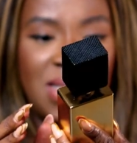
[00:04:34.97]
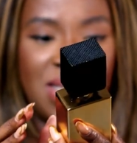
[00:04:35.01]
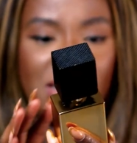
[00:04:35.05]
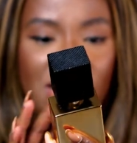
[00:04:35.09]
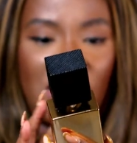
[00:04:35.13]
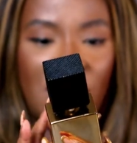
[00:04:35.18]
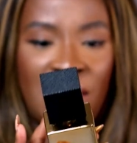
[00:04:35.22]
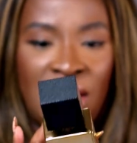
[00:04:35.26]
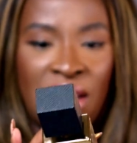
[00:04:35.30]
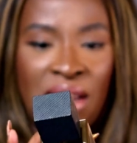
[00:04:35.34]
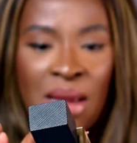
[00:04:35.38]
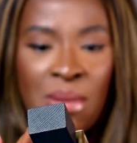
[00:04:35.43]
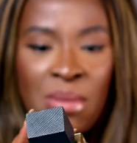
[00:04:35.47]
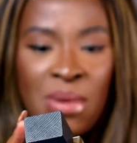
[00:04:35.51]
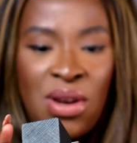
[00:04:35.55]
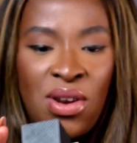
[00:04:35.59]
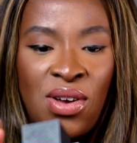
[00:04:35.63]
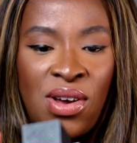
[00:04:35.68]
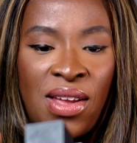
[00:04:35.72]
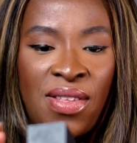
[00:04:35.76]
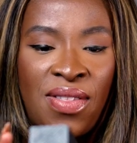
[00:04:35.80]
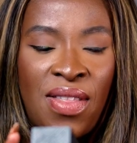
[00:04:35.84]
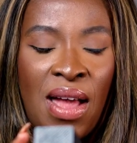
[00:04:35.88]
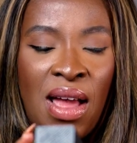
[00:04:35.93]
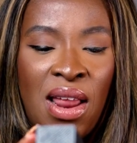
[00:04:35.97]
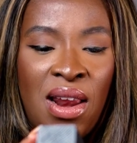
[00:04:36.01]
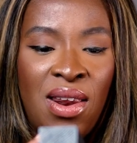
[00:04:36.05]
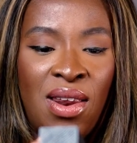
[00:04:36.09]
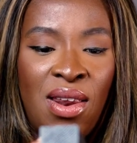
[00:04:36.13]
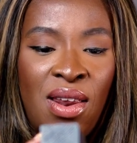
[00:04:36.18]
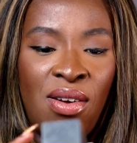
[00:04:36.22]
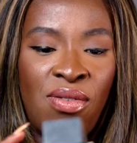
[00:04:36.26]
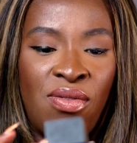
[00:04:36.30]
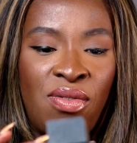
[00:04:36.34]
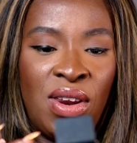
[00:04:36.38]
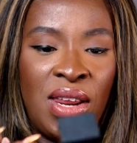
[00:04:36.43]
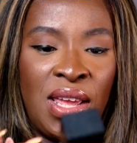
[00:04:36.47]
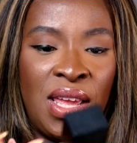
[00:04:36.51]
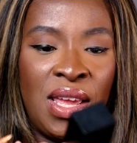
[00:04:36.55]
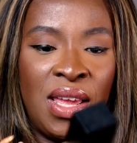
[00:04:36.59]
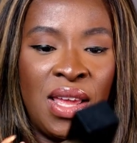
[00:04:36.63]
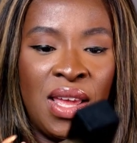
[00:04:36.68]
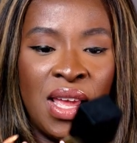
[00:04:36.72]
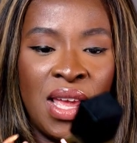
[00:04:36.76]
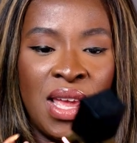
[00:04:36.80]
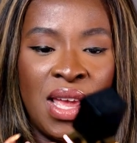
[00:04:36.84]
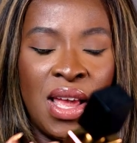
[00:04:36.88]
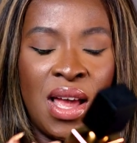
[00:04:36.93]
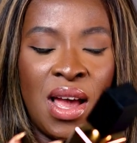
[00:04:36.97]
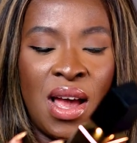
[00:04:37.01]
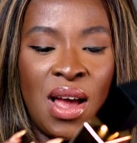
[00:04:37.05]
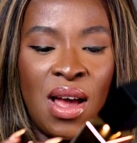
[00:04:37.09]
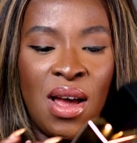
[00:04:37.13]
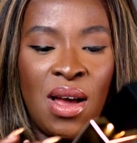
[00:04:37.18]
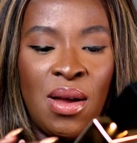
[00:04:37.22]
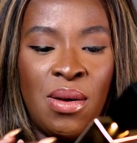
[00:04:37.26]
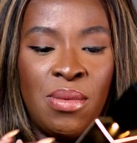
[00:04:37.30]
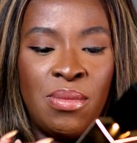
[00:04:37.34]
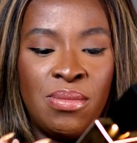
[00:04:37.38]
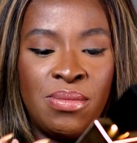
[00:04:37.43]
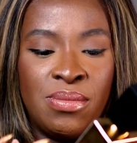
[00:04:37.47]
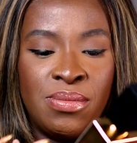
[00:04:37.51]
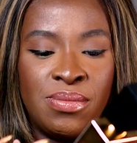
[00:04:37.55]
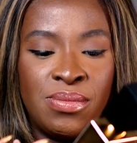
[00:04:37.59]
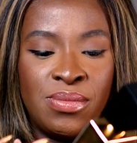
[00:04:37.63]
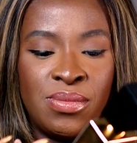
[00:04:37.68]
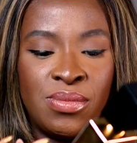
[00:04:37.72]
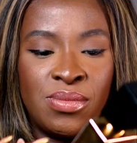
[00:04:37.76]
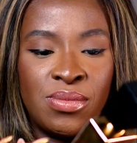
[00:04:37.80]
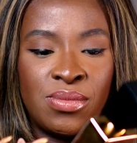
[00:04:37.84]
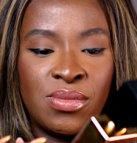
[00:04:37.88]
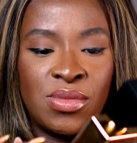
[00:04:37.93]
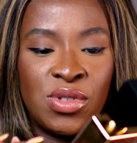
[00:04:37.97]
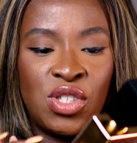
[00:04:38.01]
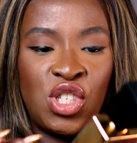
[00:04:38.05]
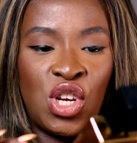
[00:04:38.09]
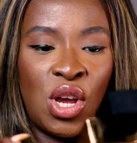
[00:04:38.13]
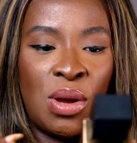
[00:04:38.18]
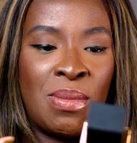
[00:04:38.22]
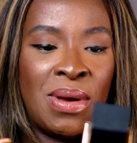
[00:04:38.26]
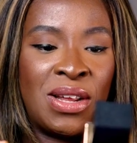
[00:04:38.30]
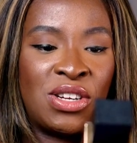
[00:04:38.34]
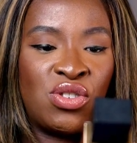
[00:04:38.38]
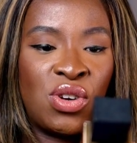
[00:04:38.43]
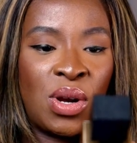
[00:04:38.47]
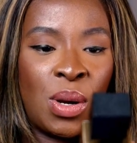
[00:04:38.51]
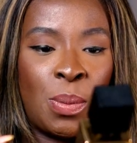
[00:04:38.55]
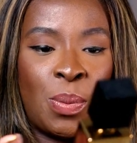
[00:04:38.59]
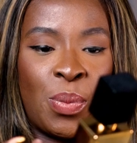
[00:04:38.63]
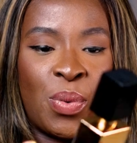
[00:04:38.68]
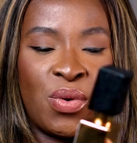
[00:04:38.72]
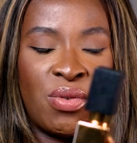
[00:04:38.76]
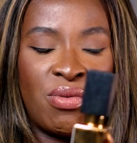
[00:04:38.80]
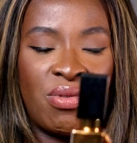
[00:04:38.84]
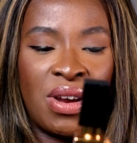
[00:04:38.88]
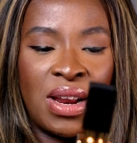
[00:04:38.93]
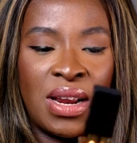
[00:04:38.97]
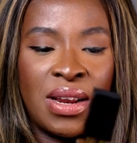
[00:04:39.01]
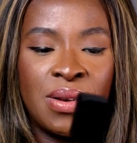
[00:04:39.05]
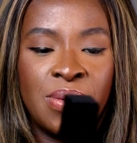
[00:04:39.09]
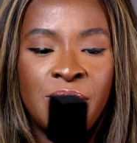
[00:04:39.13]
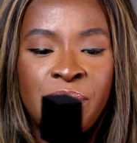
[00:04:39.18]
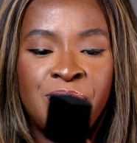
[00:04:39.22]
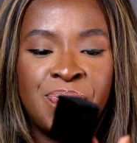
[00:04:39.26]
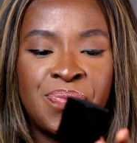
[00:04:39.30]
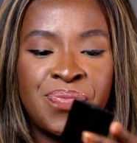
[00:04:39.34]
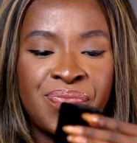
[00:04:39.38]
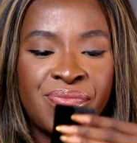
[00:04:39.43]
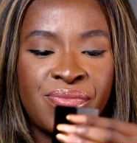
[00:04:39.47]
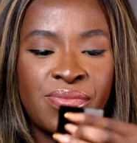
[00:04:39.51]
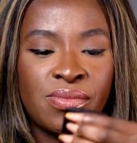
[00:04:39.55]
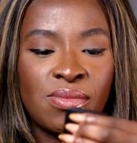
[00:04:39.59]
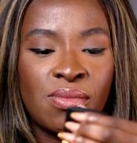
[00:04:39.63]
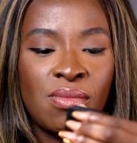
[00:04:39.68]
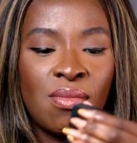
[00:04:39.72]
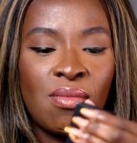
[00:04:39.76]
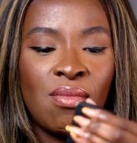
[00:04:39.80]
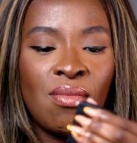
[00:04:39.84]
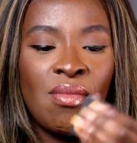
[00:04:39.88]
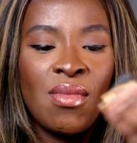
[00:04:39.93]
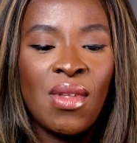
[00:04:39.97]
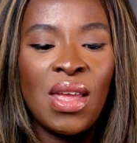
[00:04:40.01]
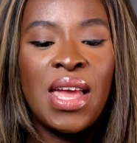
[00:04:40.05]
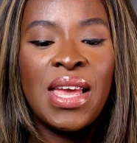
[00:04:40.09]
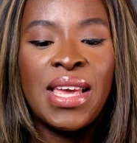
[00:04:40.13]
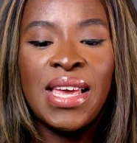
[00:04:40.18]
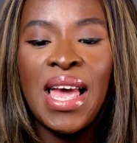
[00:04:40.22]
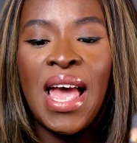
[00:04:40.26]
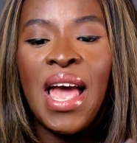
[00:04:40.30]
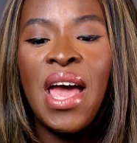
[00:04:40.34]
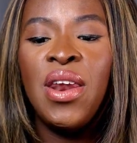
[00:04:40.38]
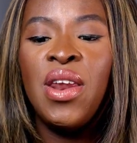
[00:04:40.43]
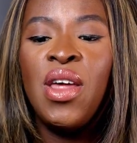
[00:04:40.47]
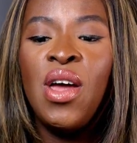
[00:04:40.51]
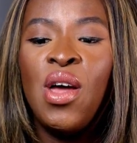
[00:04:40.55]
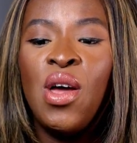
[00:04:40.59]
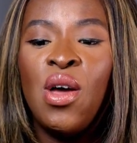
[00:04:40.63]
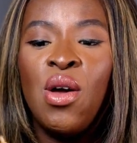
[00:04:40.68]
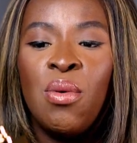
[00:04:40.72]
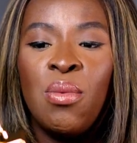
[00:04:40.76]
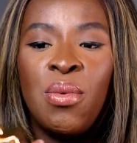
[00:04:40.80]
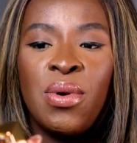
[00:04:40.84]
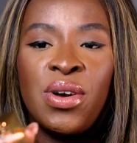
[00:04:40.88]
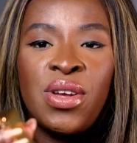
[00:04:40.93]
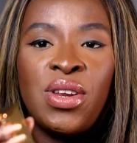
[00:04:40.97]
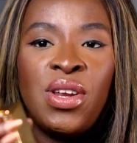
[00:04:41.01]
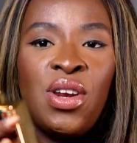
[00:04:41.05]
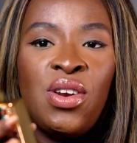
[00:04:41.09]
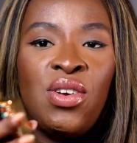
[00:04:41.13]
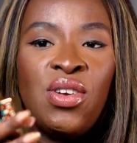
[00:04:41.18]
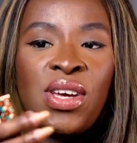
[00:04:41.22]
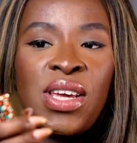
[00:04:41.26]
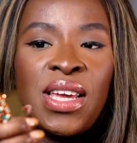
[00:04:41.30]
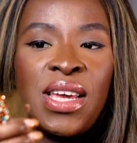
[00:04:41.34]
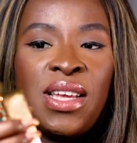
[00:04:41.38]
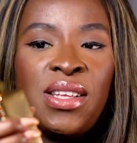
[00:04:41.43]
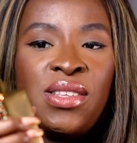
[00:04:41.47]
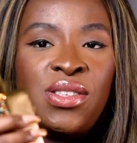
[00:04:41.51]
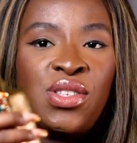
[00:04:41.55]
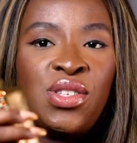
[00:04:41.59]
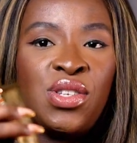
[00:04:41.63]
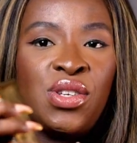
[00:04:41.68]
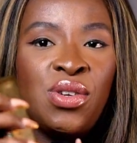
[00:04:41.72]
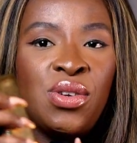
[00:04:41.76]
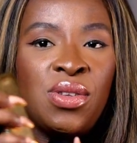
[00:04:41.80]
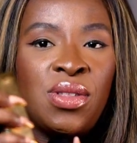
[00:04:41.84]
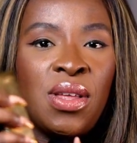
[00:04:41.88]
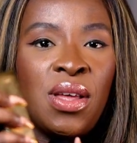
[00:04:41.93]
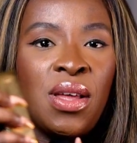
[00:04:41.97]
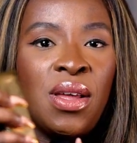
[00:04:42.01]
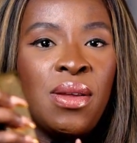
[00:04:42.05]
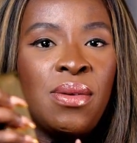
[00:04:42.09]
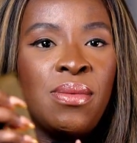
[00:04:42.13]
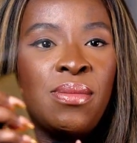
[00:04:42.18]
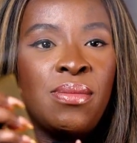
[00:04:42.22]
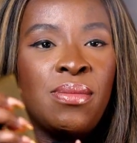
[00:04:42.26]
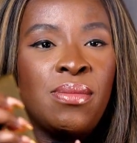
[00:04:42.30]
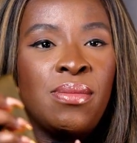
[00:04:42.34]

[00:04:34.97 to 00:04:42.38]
stunning. I mean, look at that lovely geometric print. Again, we're gonna look into the